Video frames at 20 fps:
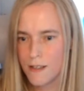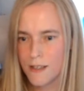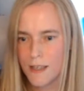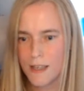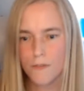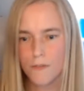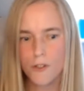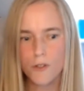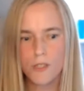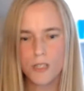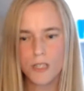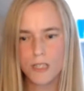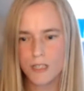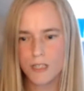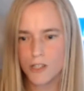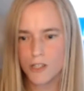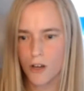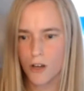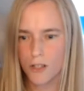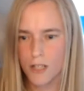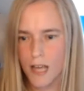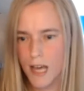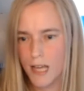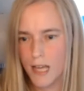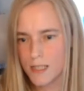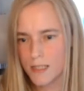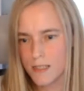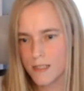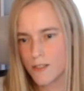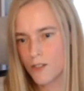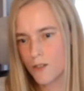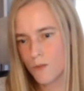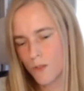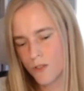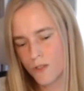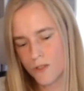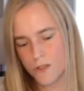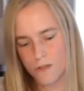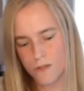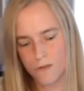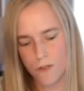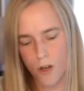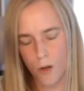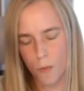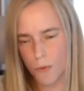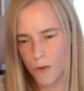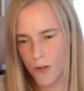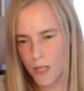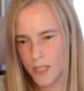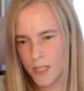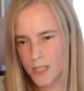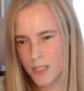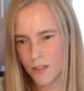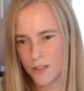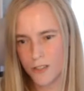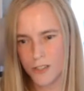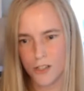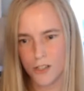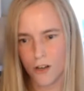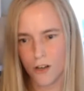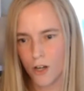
If you see the .net and someone's operating on the